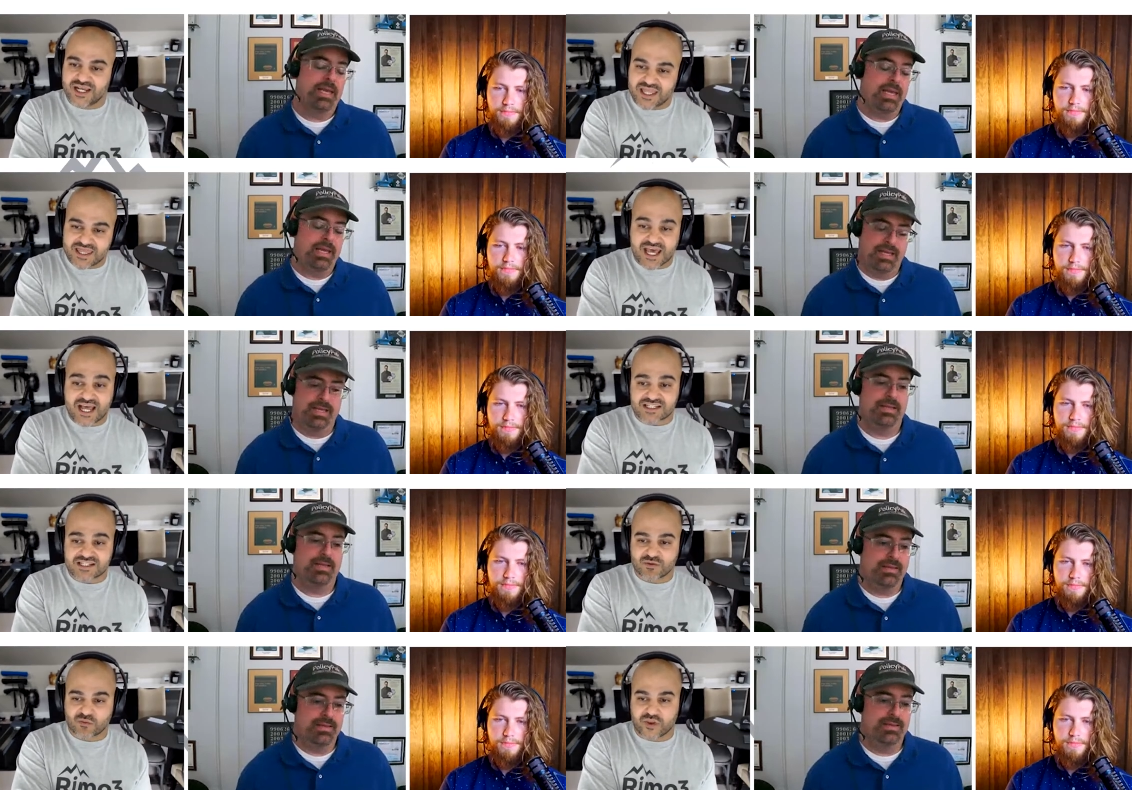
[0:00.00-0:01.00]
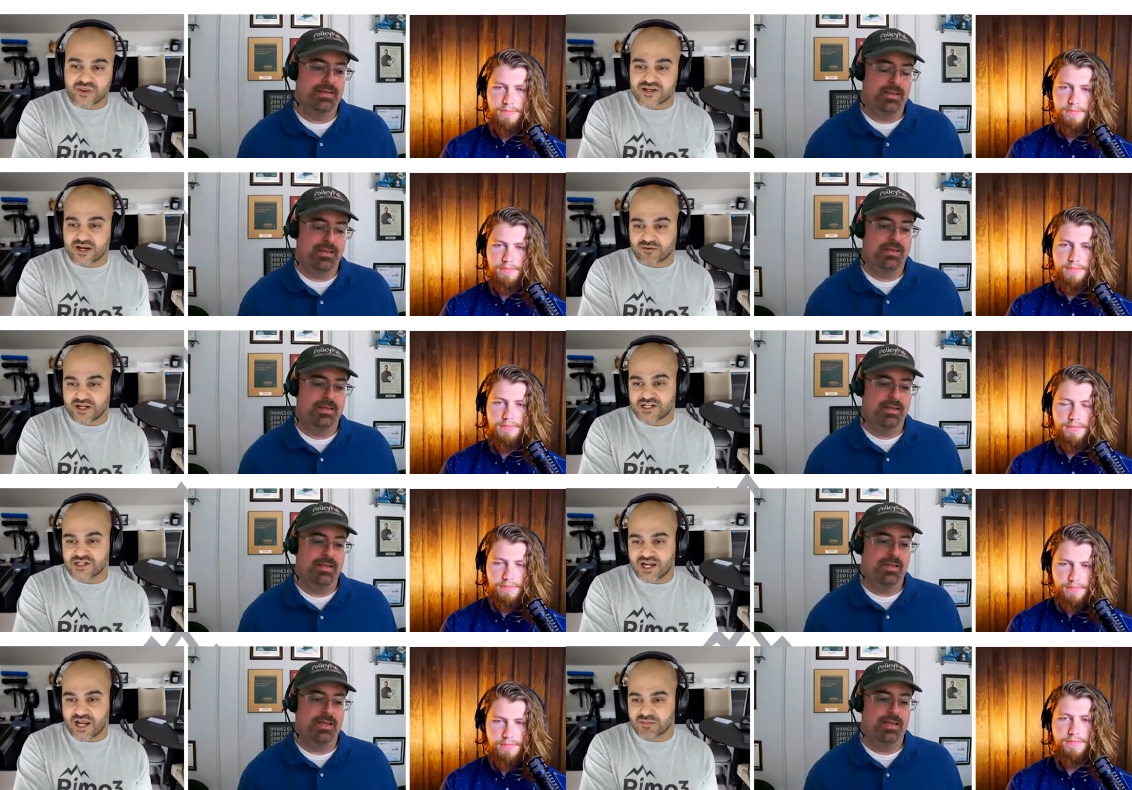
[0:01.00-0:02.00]
Speaker 1: And that's where the
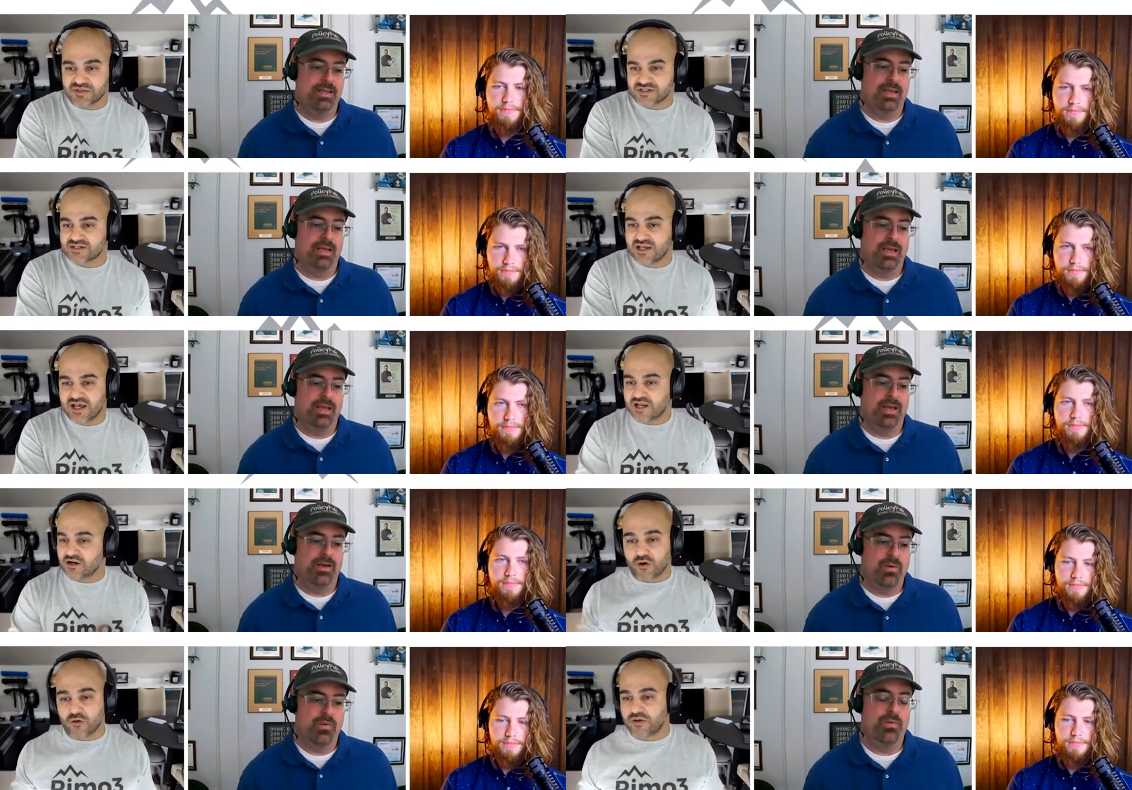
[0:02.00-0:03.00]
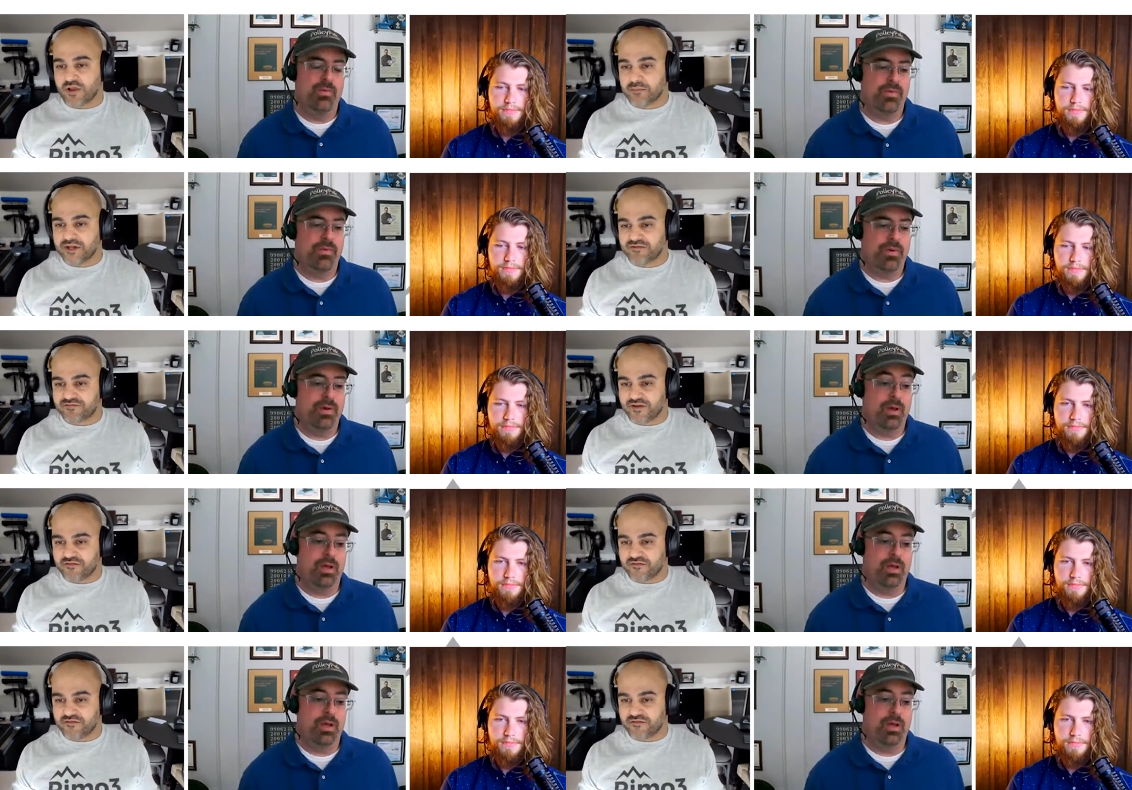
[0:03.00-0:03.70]
degradation happens. I don't know, I mean, if,